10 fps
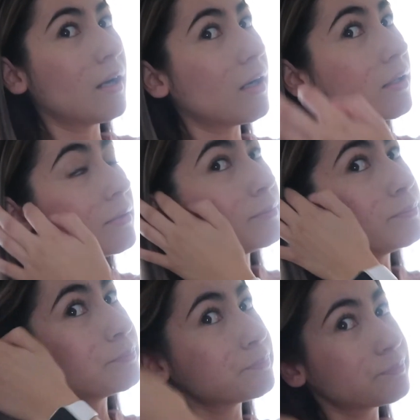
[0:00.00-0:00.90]

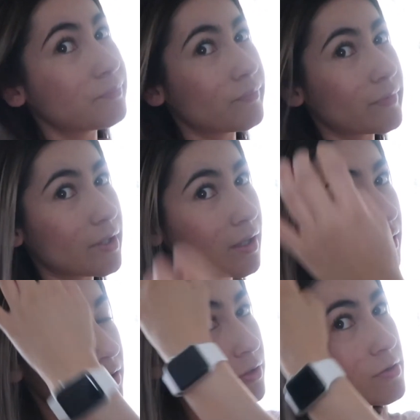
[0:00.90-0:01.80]
and
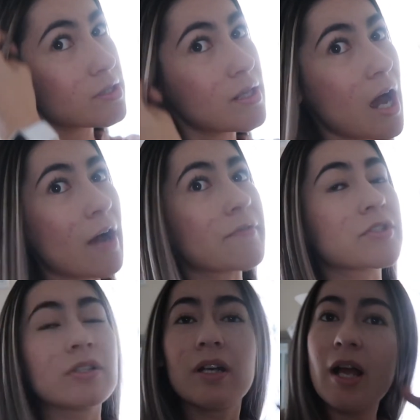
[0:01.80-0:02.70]
then you'll see the
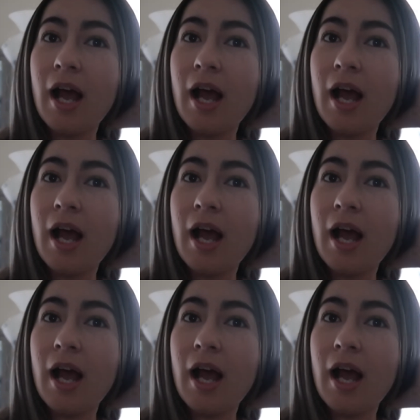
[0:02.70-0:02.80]
after.